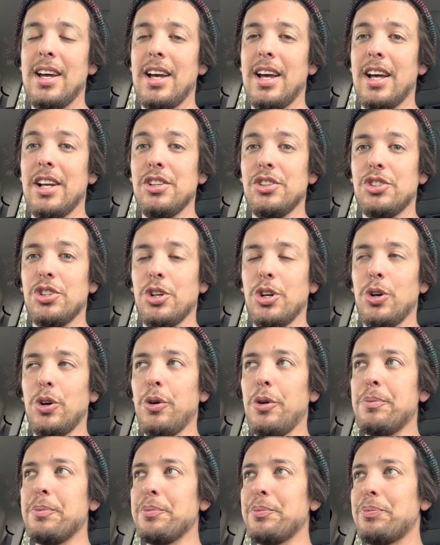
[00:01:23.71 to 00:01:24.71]
And
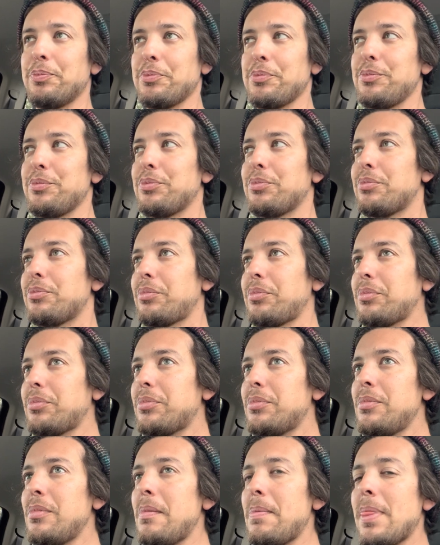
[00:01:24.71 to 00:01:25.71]
so
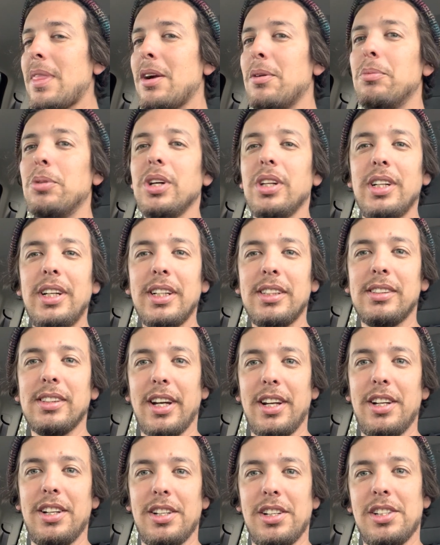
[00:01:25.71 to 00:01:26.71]
I'm really
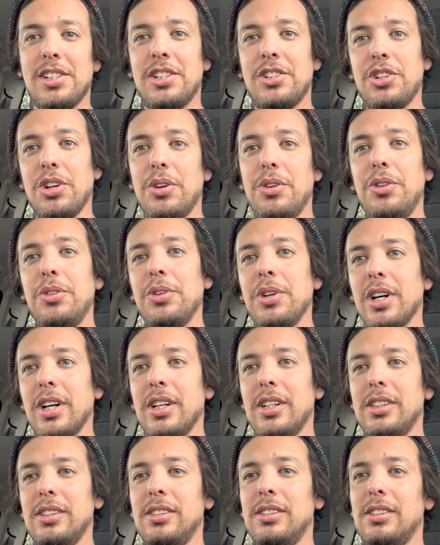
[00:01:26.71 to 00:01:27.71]
excited to show you
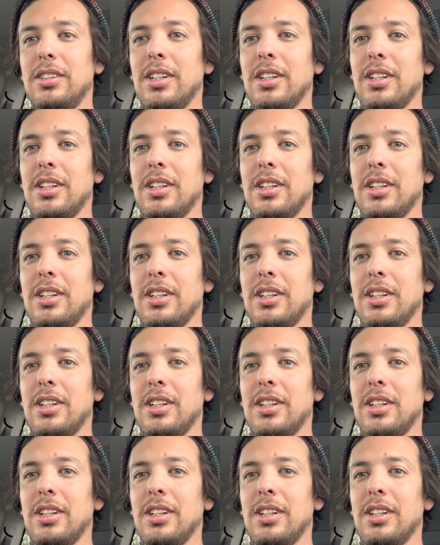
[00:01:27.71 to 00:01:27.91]
guys